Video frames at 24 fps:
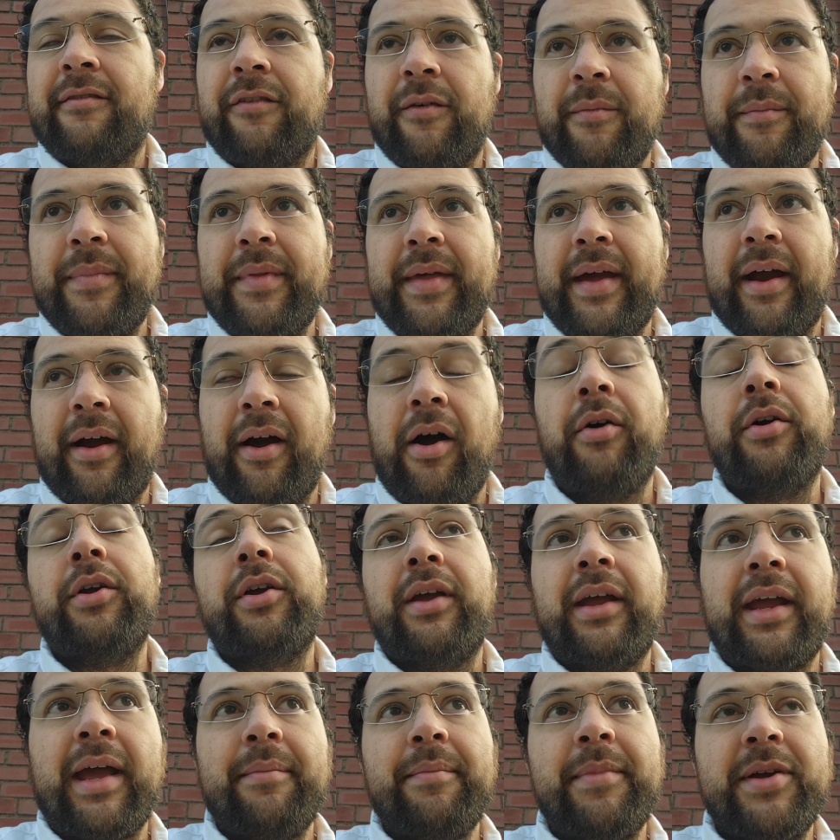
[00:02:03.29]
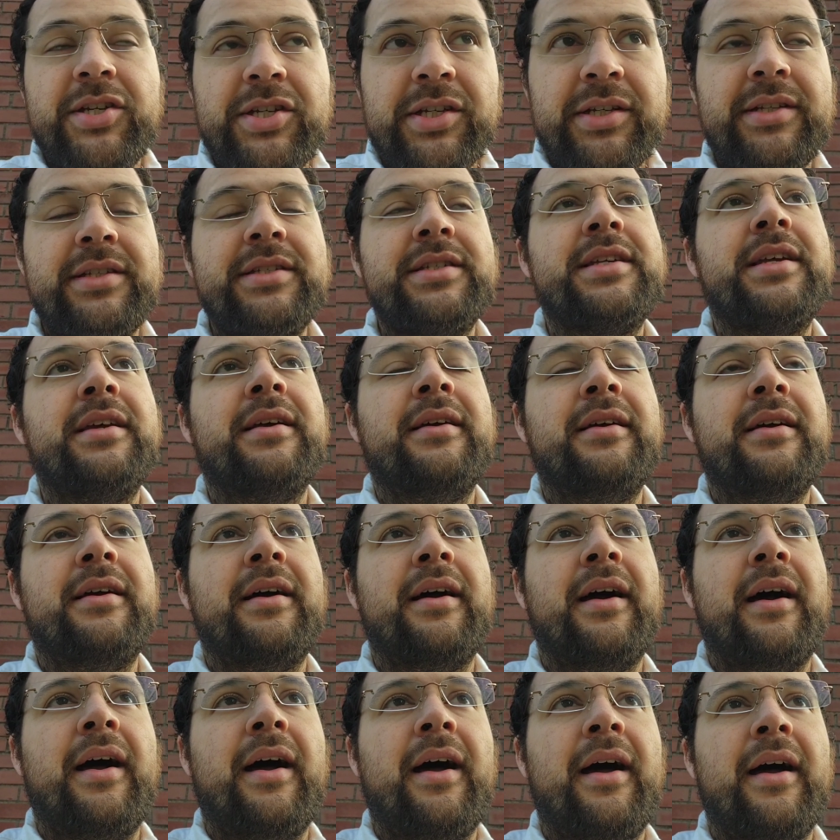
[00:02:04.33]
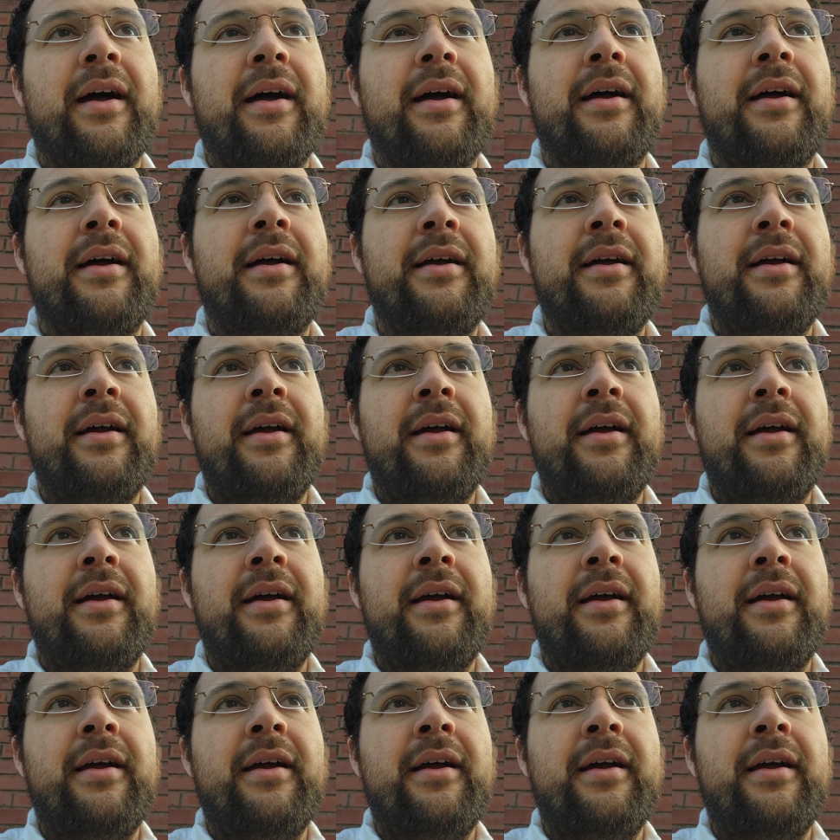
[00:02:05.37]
from there, you can get missions, or